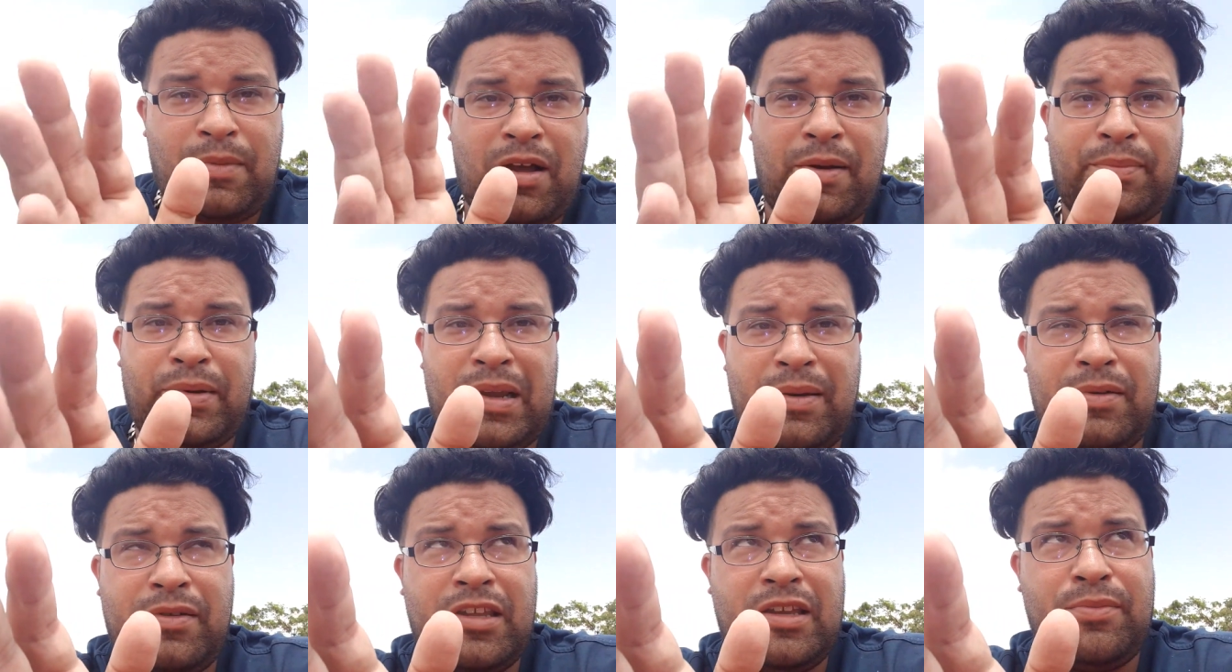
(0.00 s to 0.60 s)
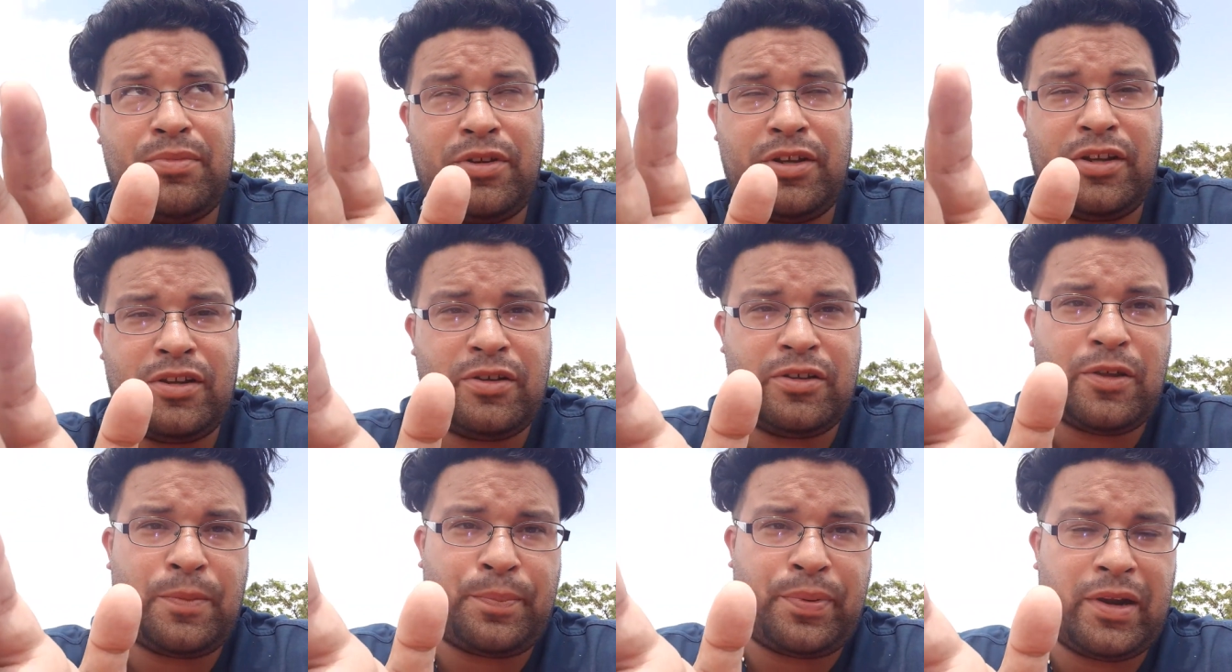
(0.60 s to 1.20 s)
not blaming them, but you
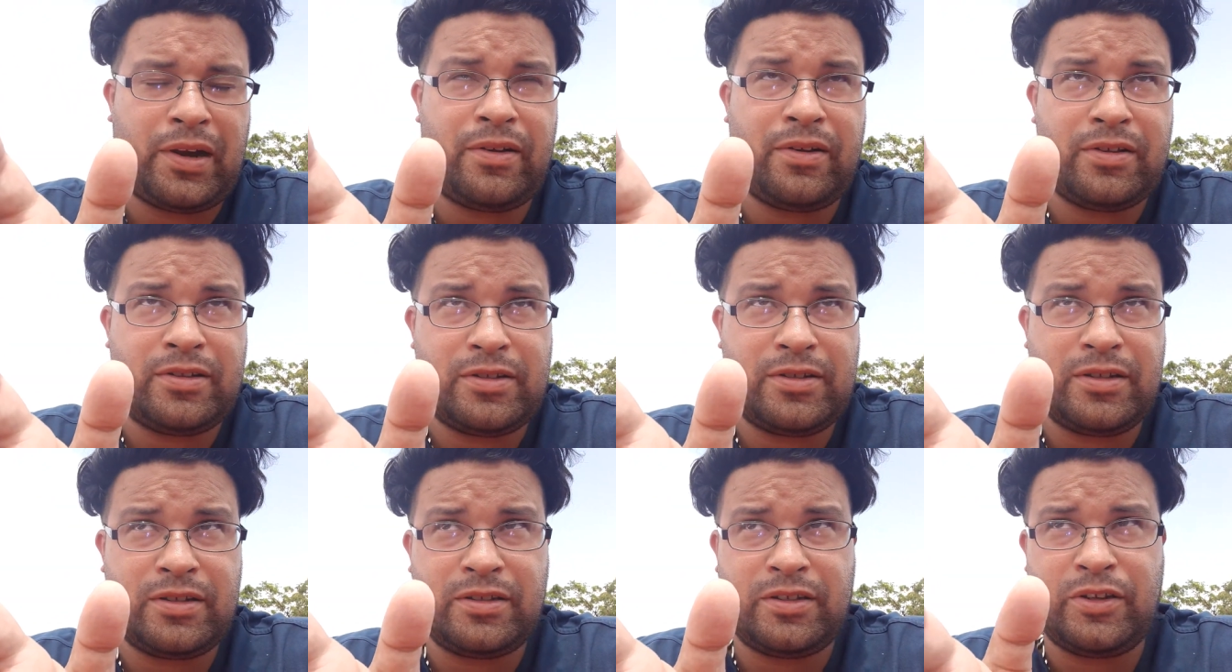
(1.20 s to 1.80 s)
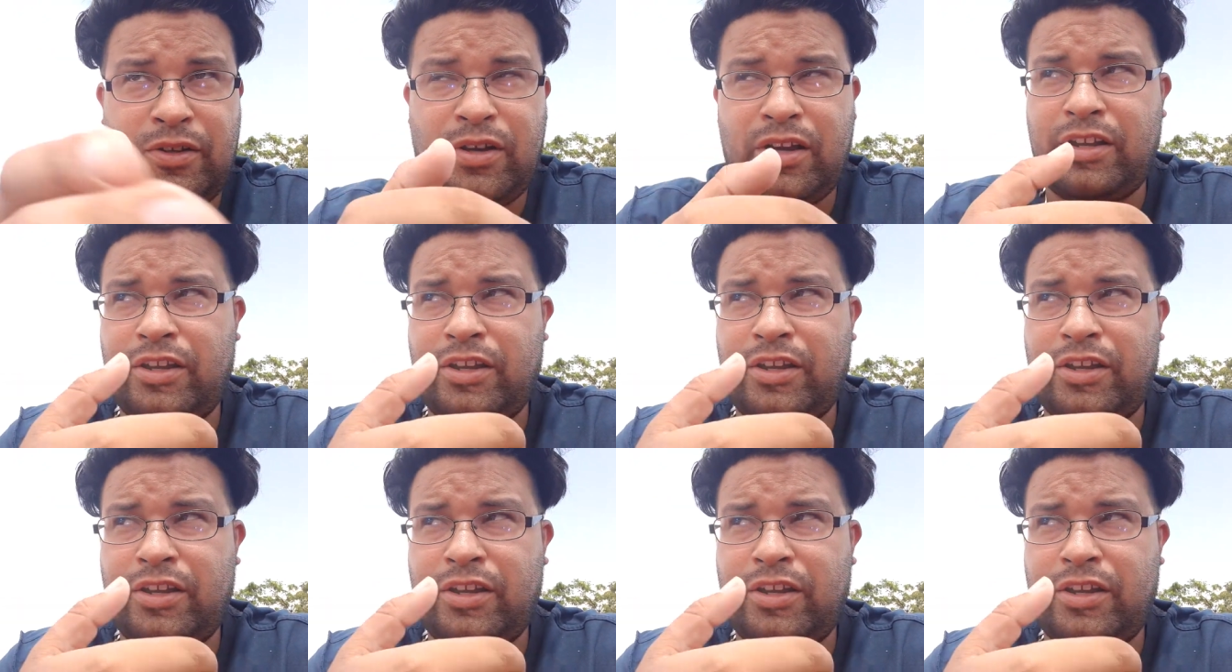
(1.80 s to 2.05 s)
know the parents. You